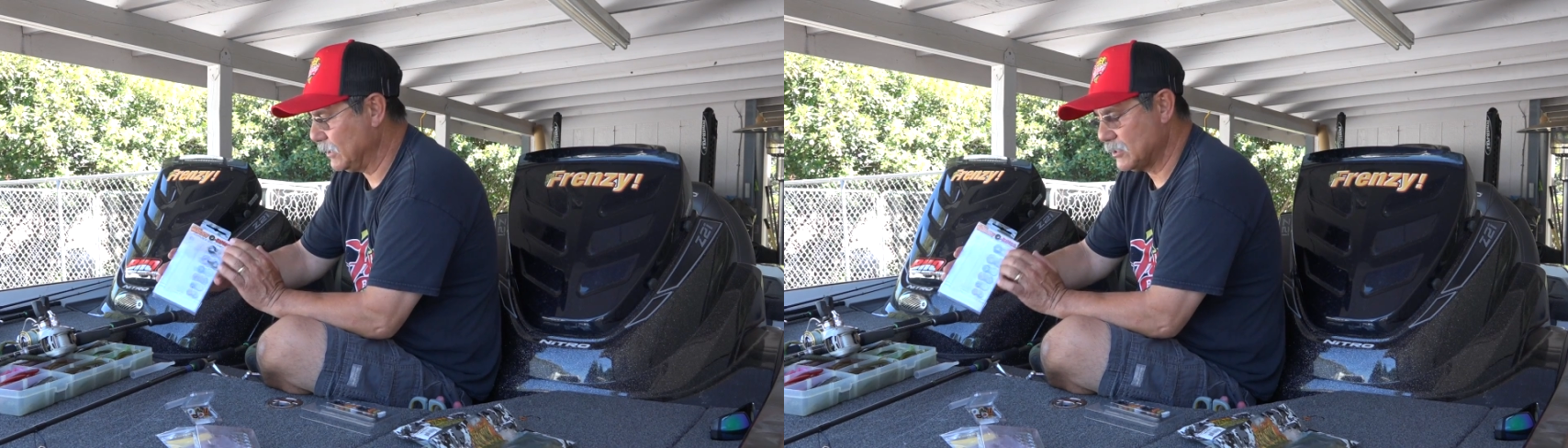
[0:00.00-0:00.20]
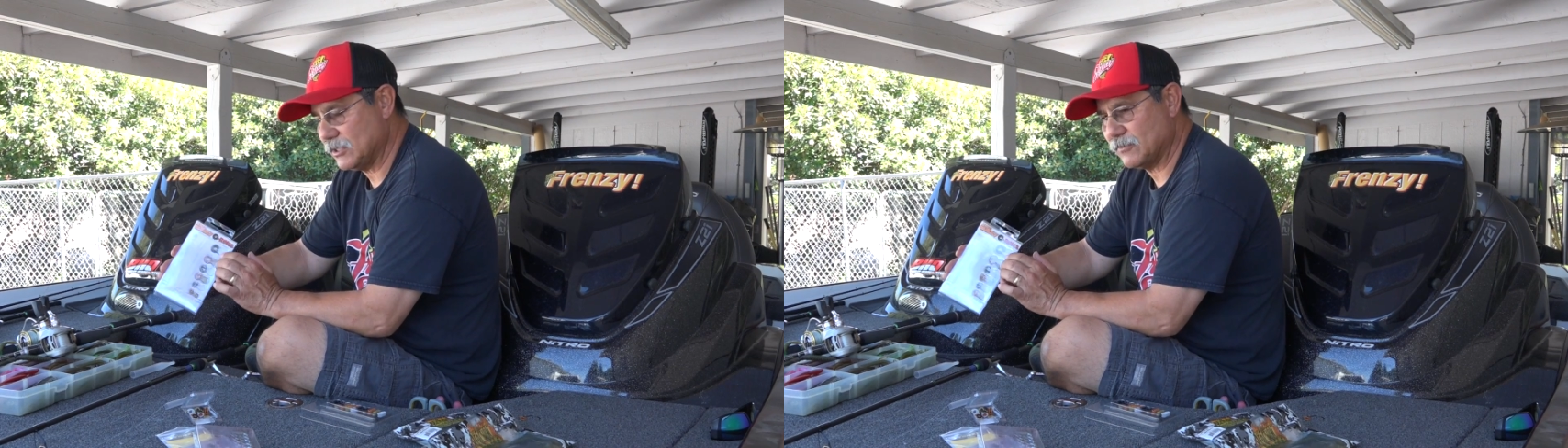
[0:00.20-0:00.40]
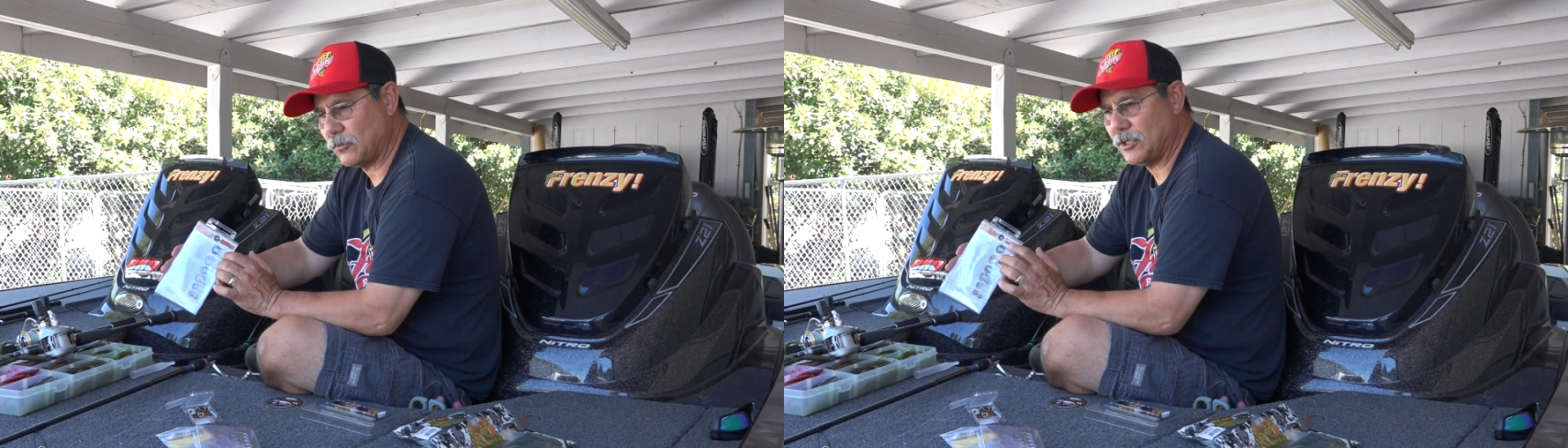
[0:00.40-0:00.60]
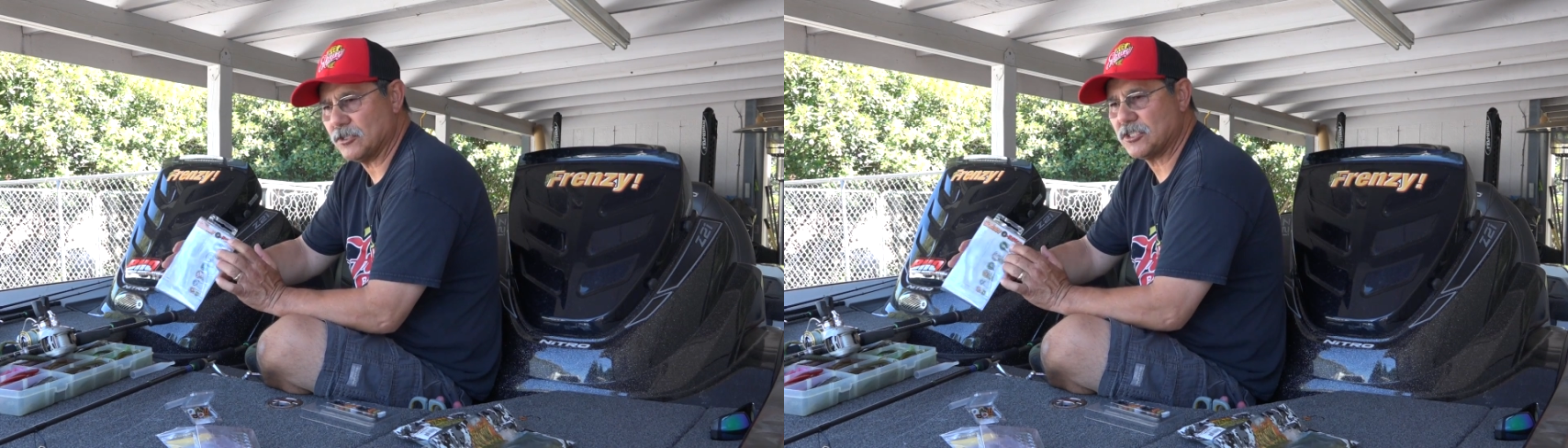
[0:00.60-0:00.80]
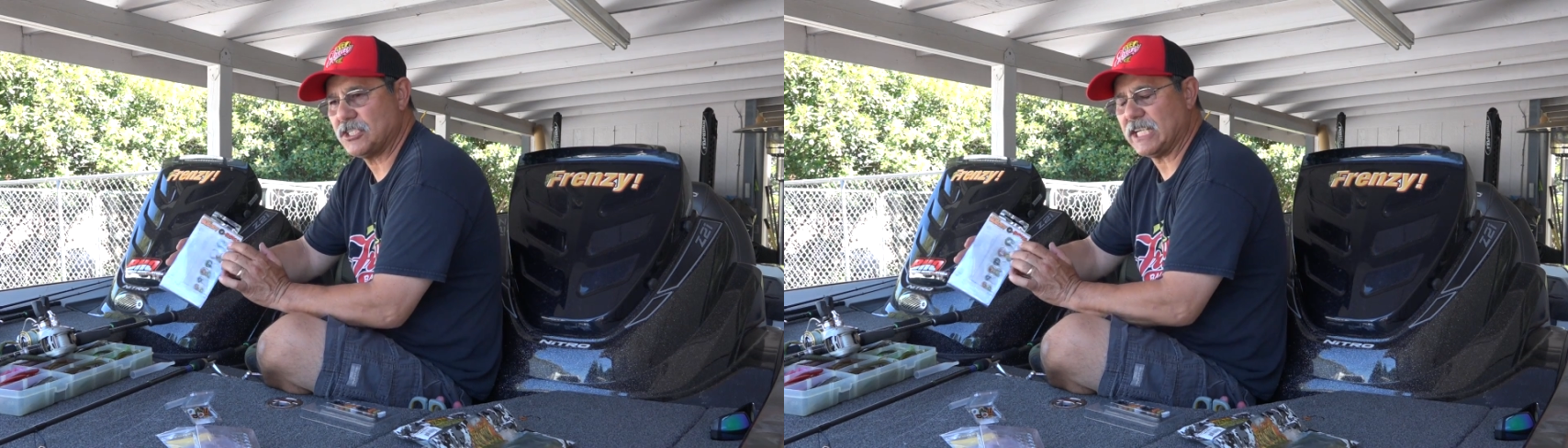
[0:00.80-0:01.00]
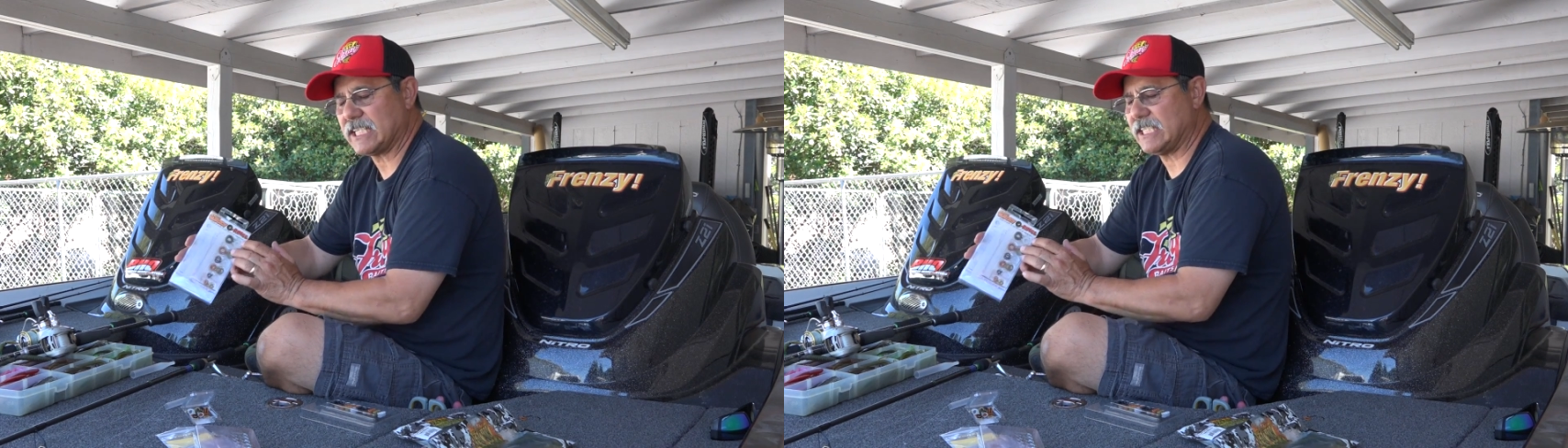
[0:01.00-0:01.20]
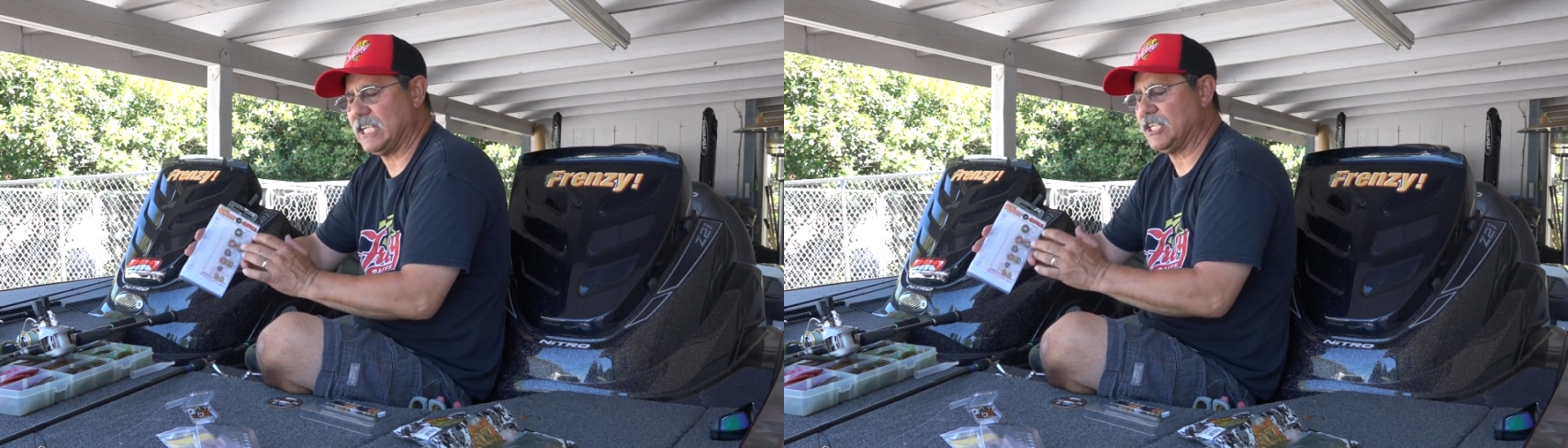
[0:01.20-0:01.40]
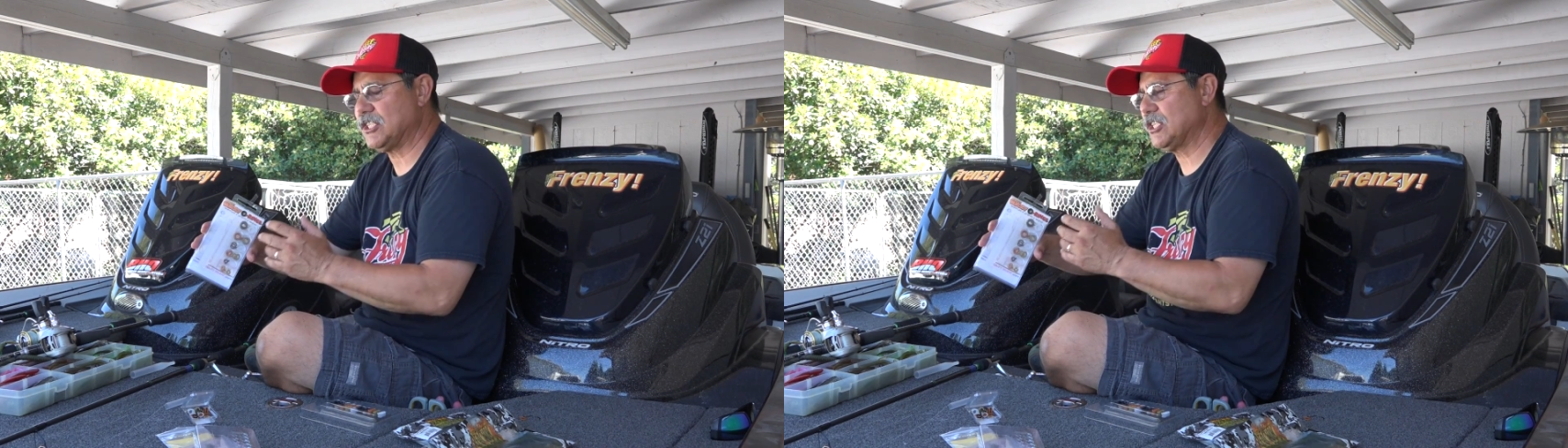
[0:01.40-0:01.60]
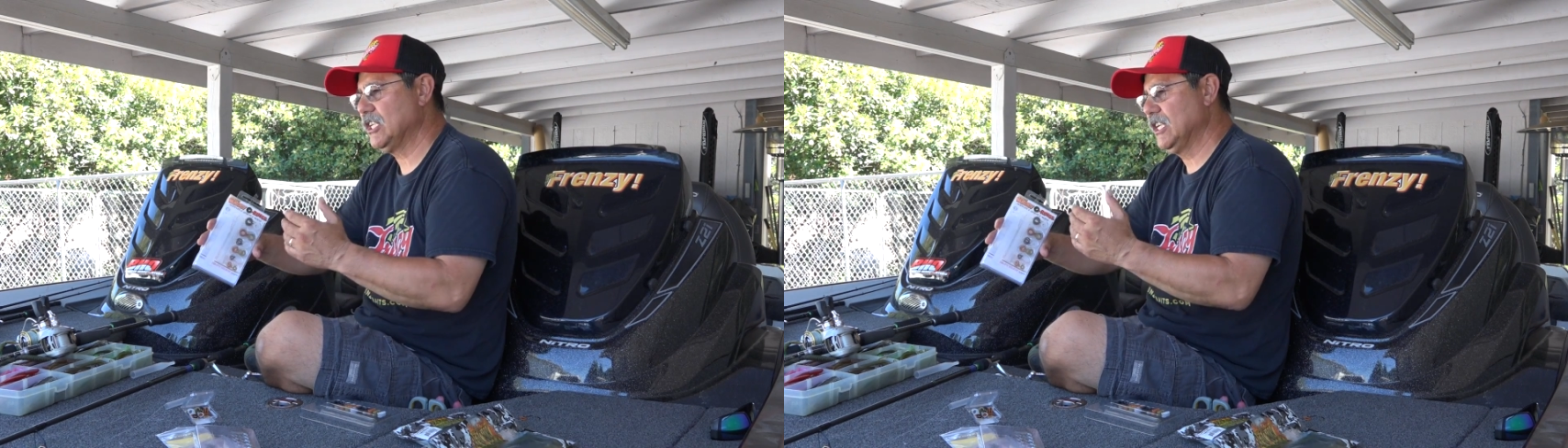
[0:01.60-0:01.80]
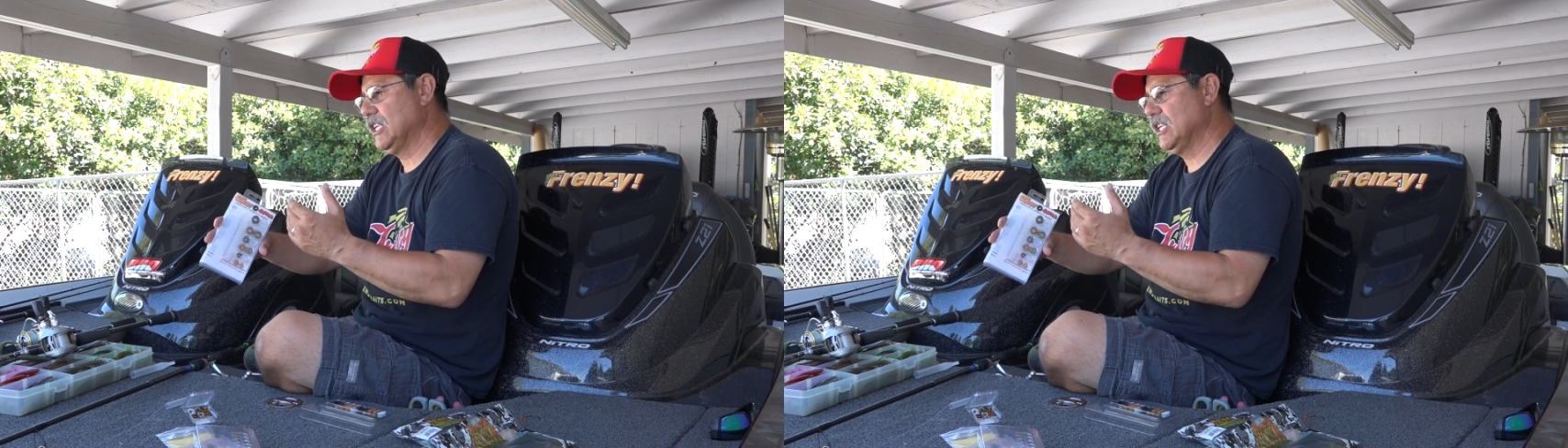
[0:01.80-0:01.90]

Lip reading: That's just for your 6-inch,